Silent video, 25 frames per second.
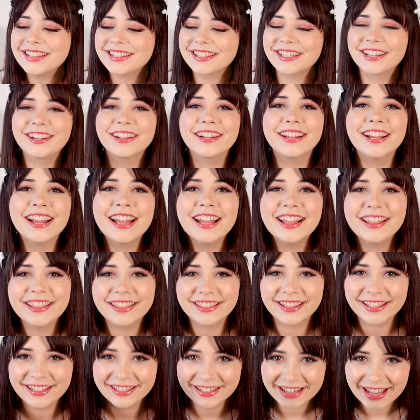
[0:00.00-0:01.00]
so
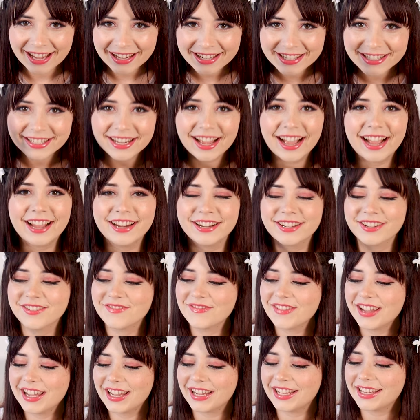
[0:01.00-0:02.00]
the next
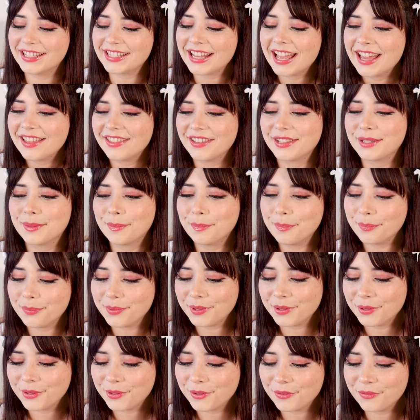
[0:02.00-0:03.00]
item is this
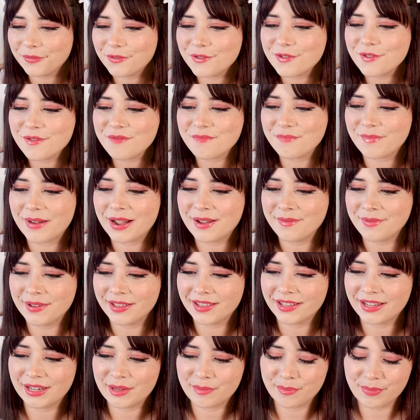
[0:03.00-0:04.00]
beautiful My
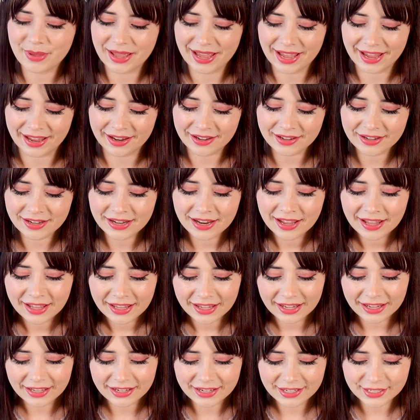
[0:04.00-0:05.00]
Melody pen.
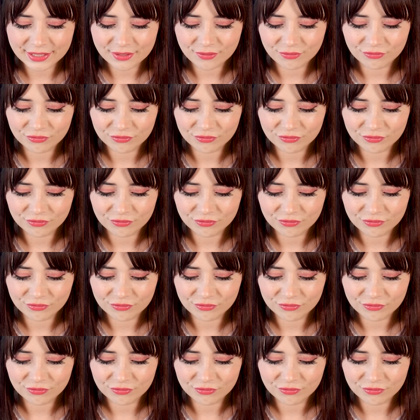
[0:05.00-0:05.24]
It is